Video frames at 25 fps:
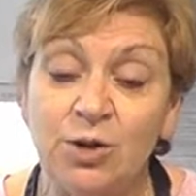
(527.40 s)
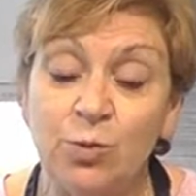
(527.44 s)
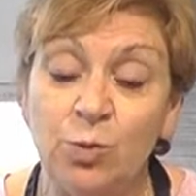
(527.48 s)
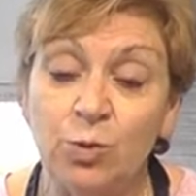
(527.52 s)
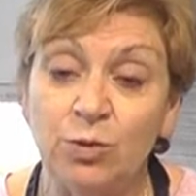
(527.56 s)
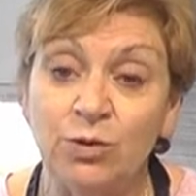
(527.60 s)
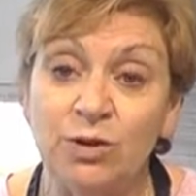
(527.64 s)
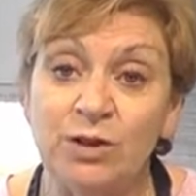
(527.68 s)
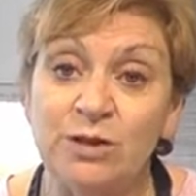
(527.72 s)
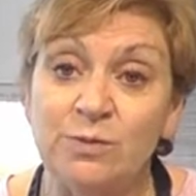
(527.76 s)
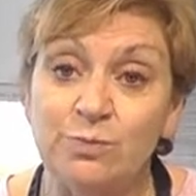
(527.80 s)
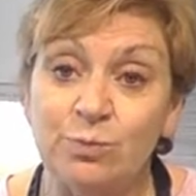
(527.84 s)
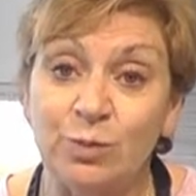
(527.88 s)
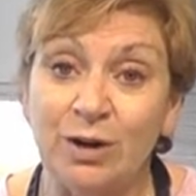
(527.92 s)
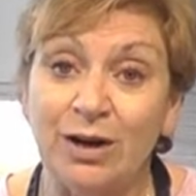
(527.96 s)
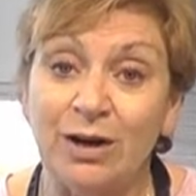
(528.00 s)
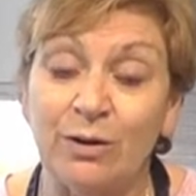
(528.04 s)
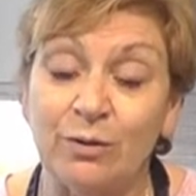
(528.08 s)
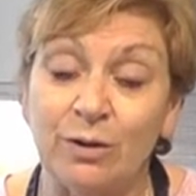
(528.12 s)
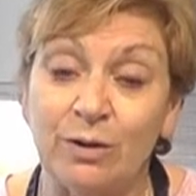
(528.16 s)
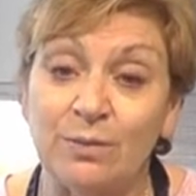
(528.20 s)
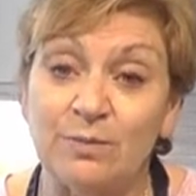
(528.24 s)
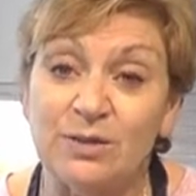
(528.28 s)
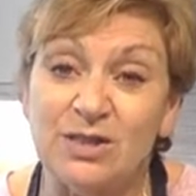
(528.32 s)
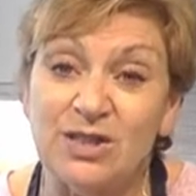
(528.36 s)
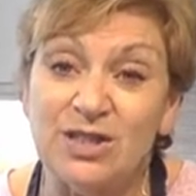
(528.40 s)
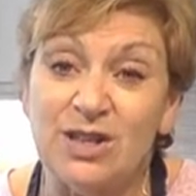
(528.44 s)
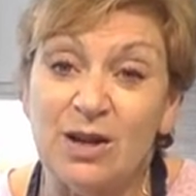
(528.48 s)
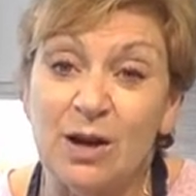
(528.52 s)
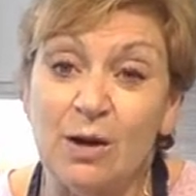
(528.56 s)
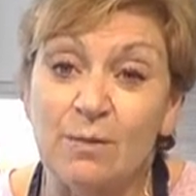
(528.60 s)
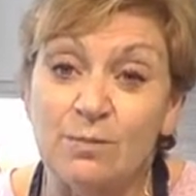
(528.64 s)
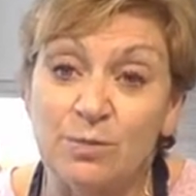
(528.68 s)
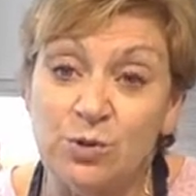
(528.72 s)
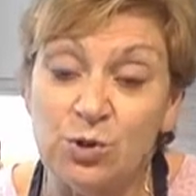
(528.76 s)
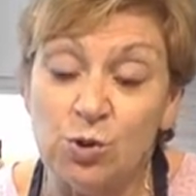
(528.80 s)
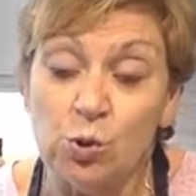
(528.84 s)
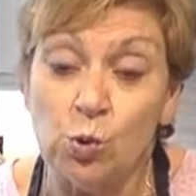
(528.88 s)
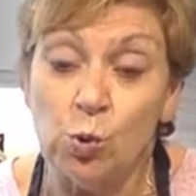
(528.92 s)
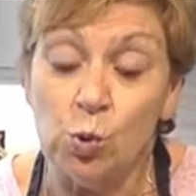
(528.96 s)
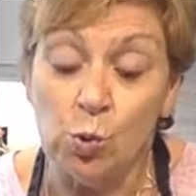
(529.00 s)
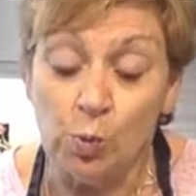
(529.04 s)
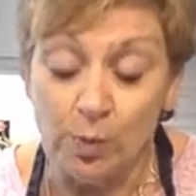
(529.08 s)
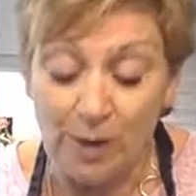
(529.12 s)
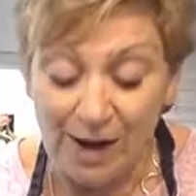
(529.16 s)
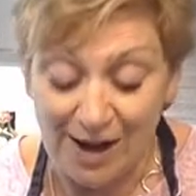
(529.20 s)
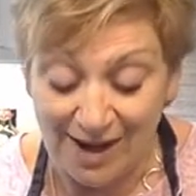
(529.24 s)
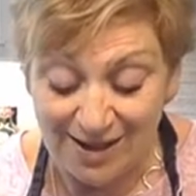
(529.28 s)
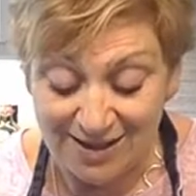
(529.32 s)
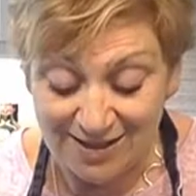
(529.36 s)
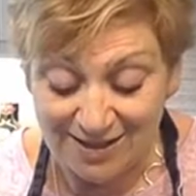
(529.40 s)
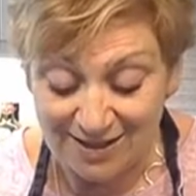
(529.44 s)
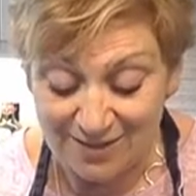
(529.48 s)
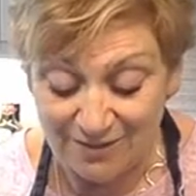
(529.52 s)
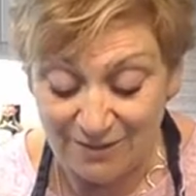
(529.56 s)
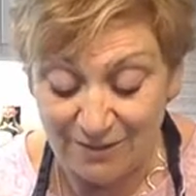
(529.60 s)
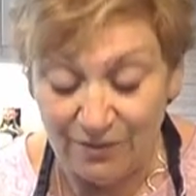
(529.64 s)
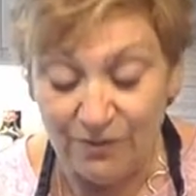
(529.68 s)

want those breadcrumbs to absorb, and